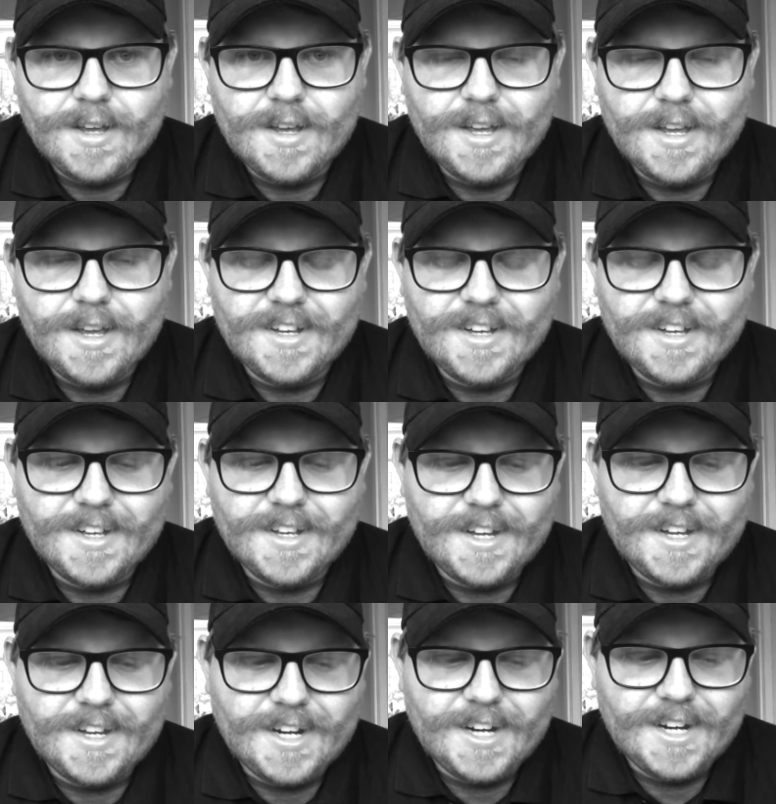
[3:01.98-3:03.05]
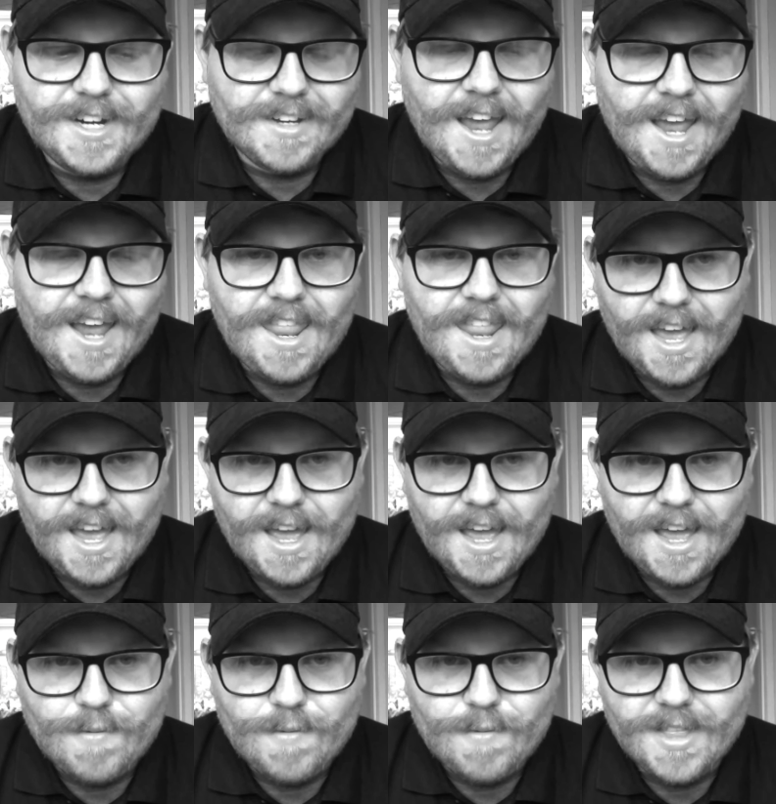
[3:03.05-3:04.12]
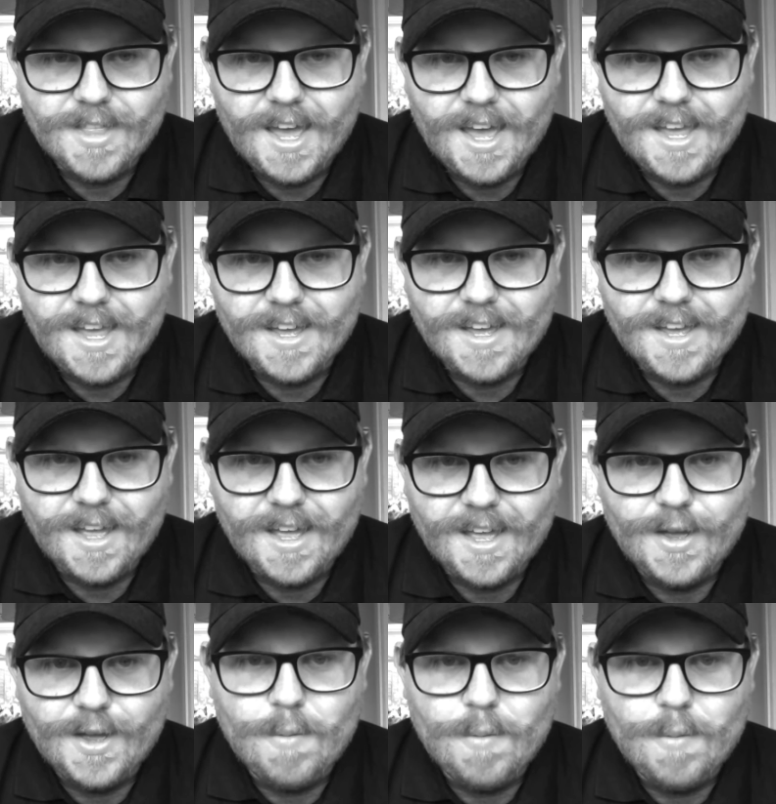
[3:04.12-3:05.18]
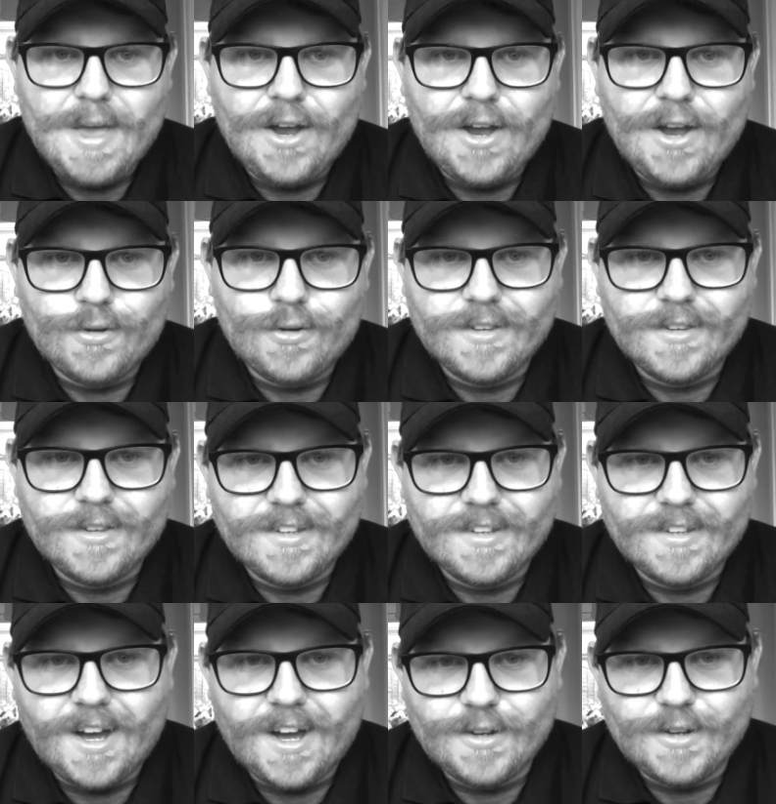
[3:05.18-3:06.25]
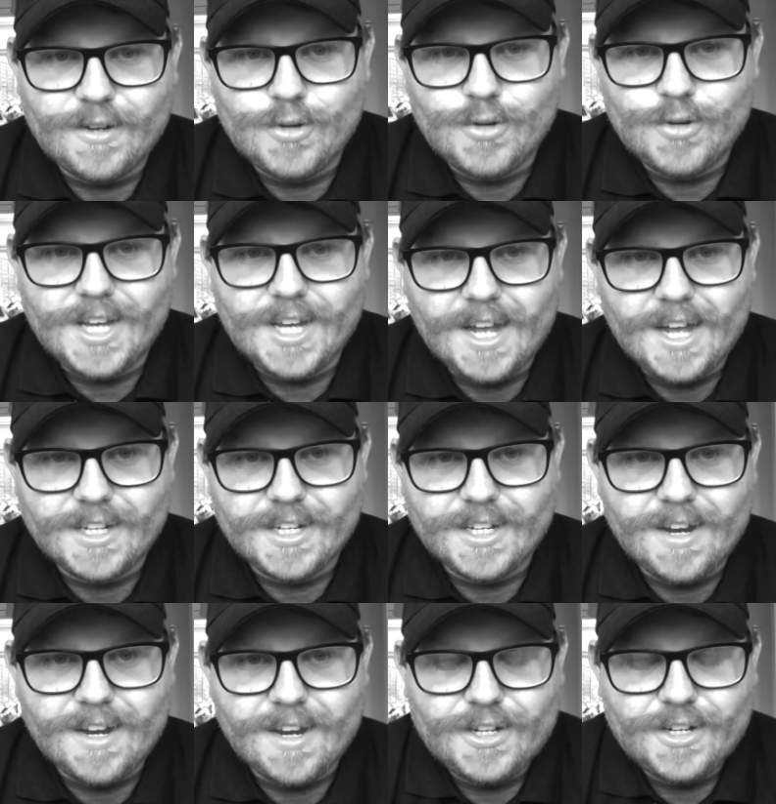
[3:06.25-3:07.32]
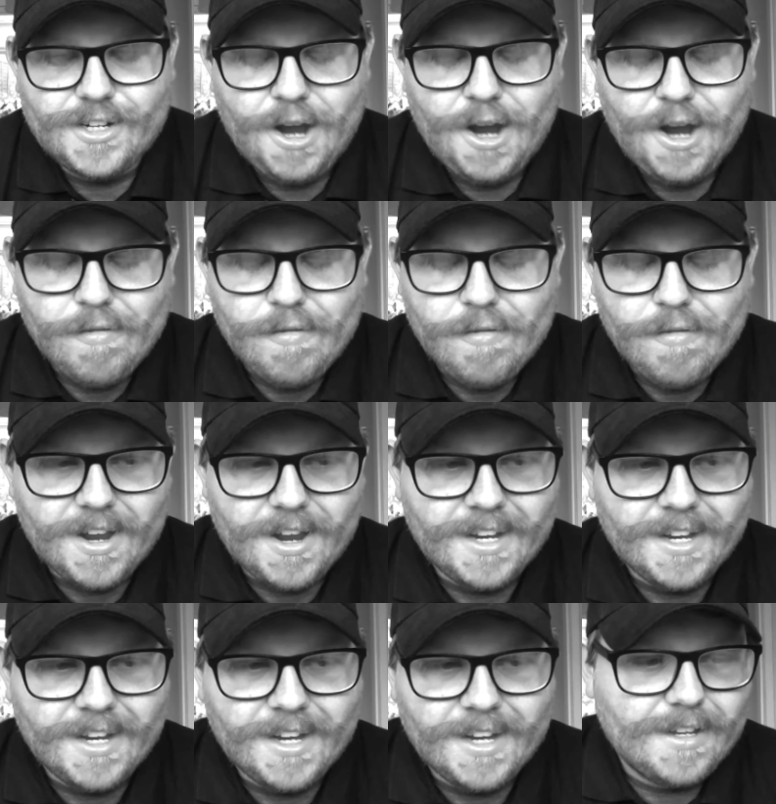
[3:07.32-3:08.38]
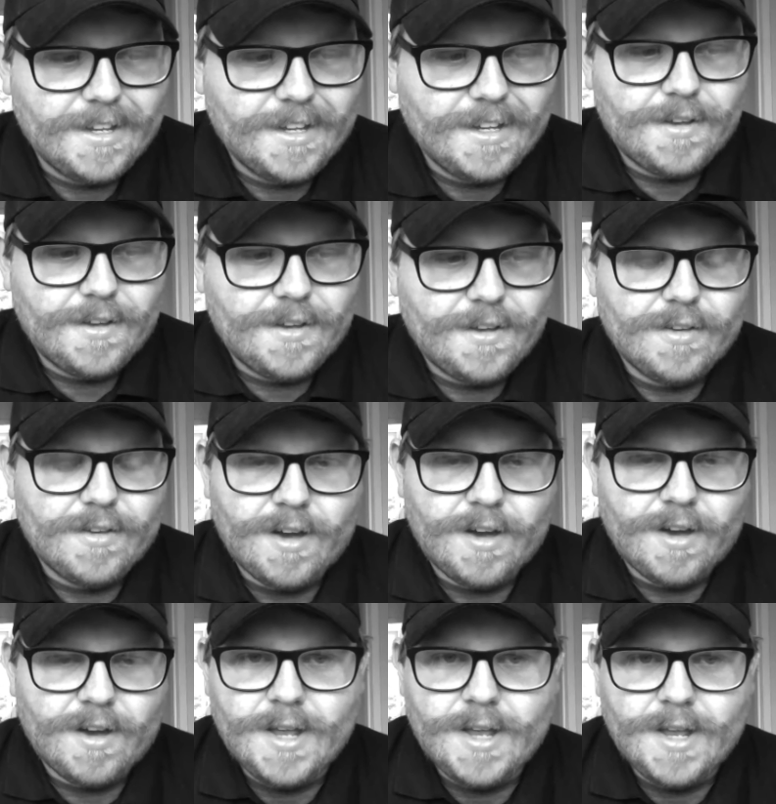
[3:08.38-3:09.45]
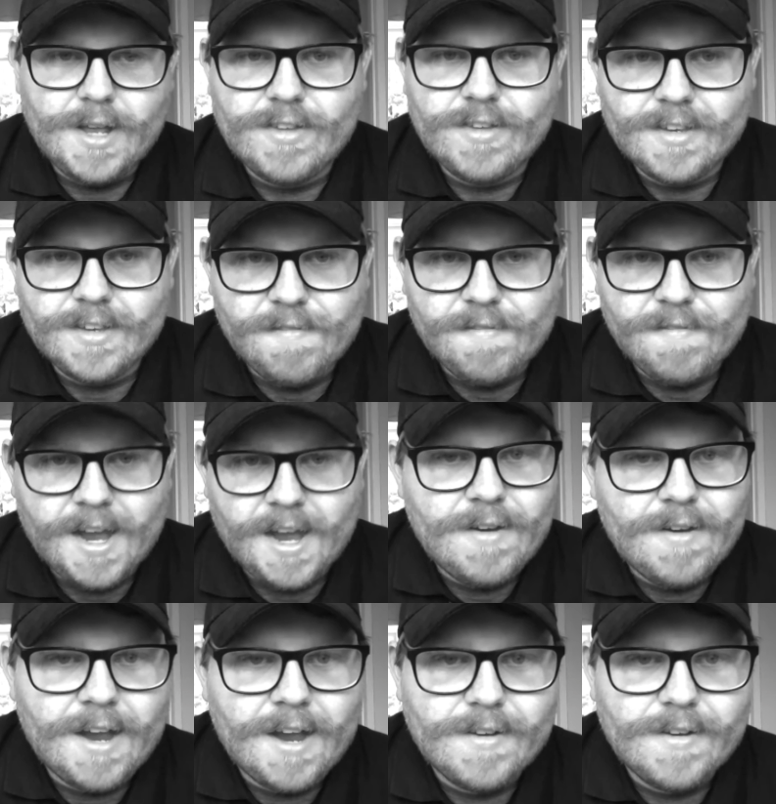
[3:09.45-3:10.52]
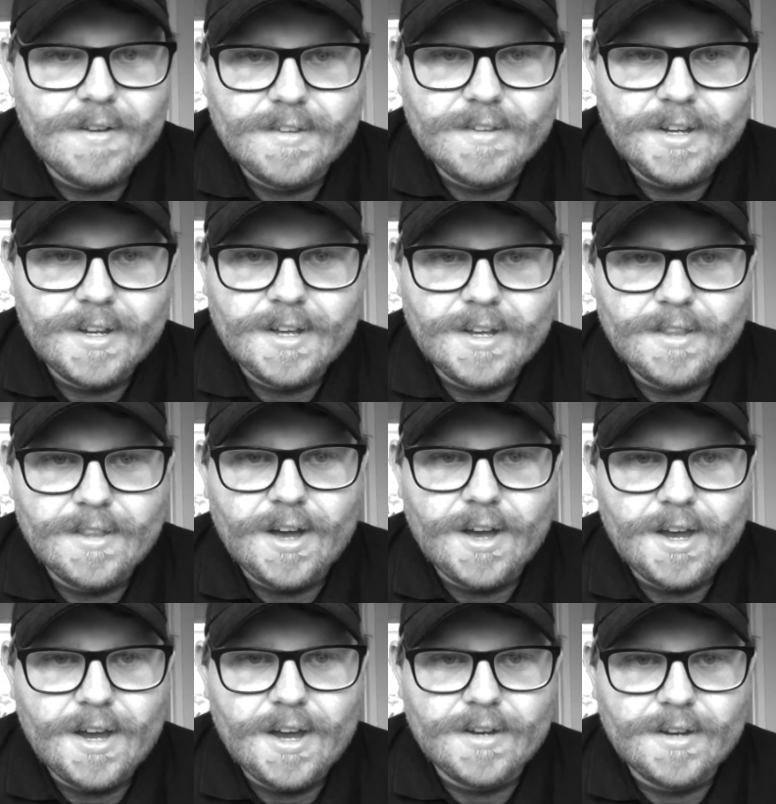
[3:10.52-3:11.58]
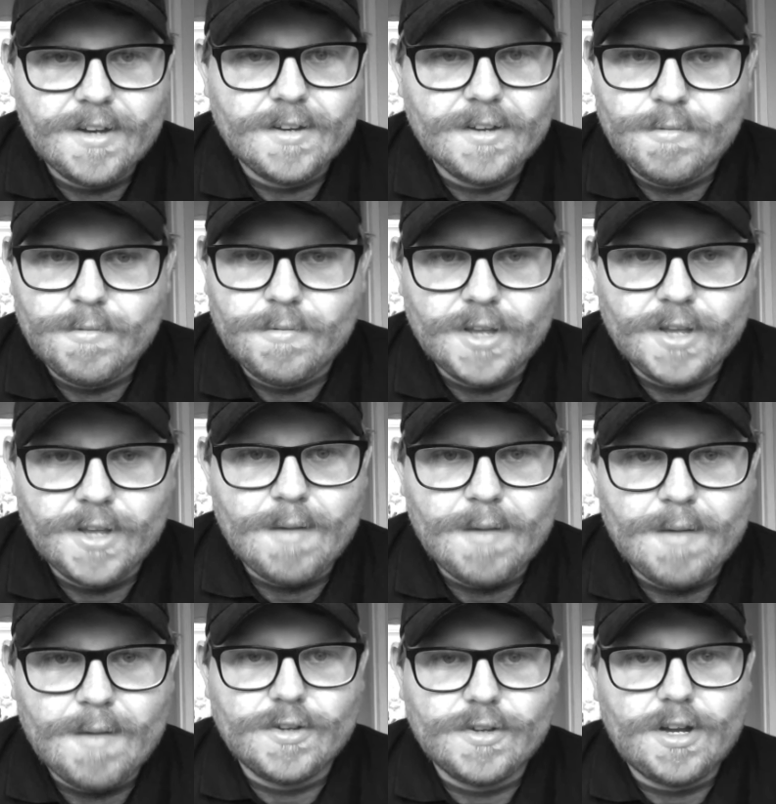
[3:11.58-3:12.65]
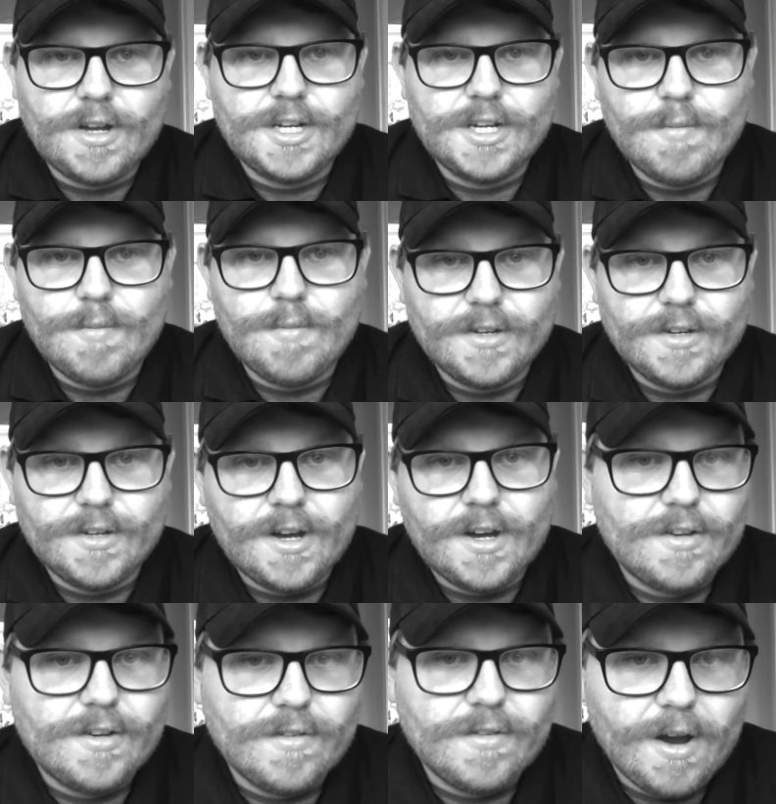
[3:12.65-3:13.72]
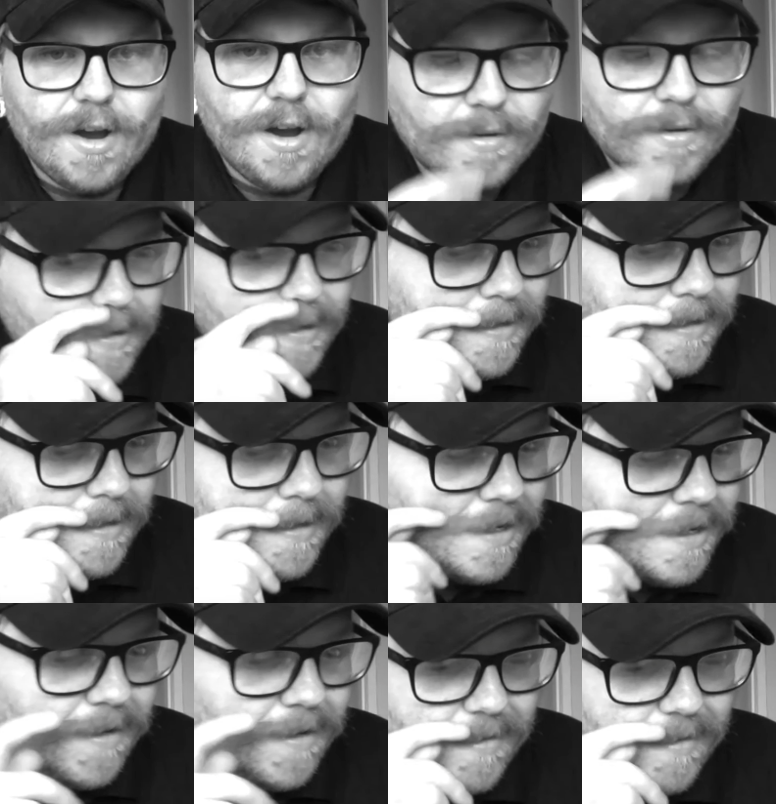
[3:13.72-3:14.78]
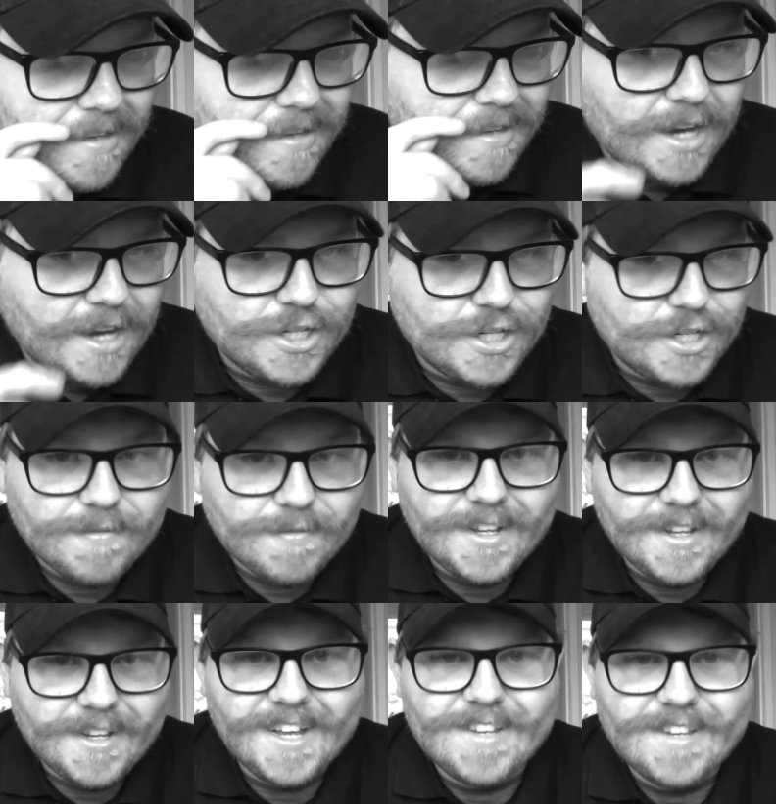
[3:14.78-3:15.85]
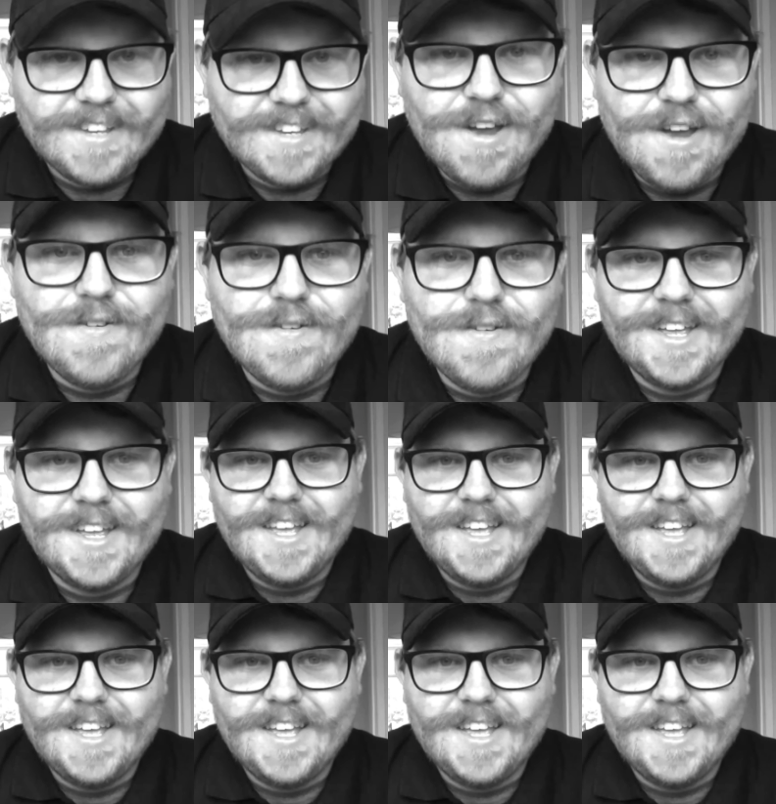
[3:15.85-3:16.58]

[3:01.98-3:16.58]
a chance to get in the air with a Biggles styled mustache, then I should go for it, really. So yeah, so I've been, ever since I found out that I was getting my scholarship, I started to grow the tash. So